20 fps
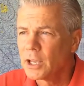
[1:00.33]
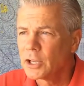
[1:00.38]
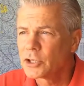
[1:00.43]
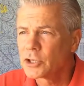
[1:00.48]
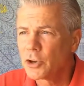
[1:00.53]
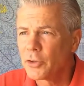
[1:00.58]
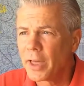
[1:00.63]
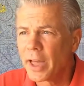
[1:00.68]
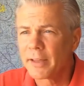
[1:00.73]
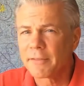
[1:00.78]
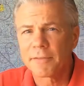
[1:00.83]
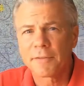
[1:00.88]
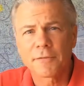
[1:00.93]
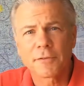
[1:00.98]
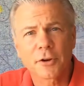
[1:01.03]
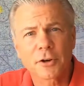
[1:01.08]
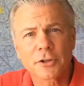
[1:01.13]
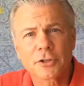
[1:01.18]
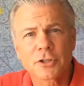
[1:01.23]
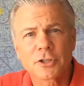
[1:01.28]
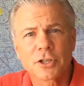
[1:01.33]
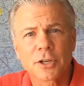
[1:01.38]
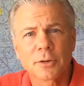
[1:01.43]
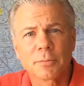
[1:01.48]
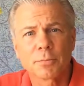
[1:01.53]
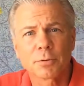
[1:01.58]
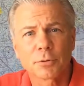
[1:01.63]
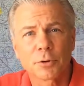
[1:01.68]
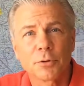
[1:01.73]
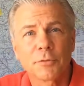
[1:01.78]
So that
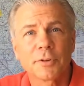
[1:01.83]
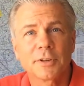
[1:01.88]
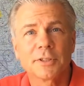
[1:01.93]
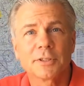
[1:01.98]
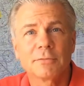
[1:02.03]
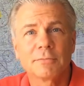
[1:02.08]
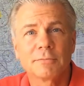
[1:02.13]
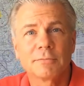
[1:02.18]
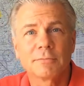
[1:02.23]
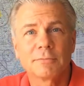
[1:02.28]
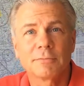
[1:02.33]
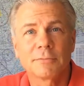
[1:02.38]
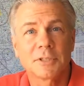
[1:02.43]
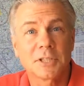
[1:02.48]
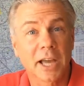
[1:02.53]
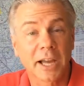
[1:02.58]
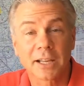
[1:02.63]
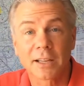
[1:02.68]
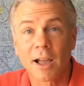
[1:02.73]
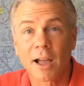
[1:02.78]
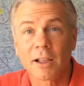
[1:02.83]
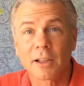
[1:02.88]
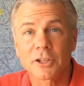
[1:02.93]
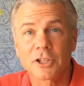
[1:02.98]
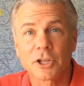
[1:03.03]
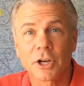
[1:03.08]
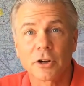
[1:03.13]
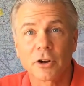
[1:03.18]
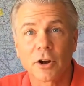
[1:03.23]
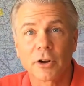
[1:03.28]
first proven
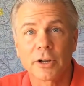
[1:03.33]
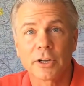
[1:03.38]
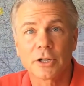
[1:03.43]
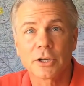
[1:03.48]
technology in our